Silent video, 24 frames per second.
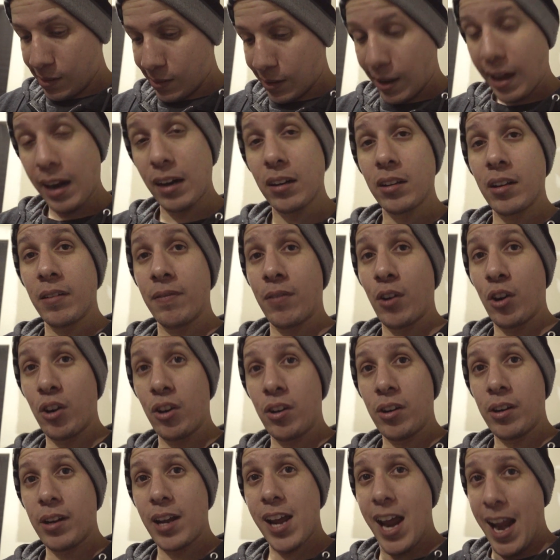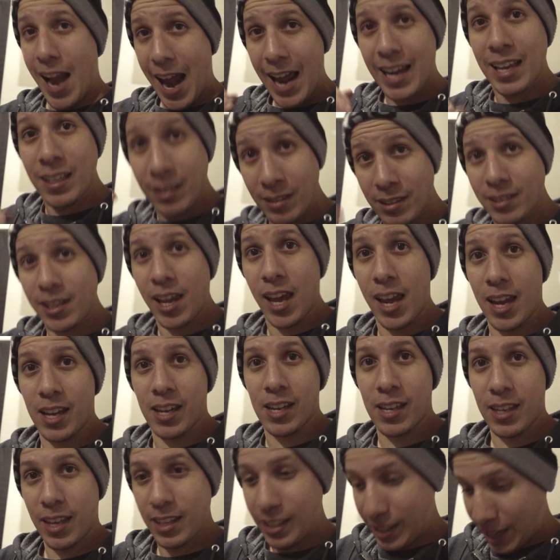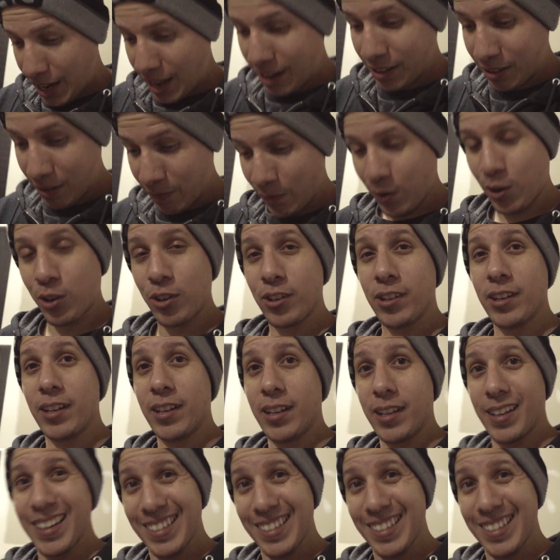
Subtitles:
catalytic converter, and I can say that the catalytic converter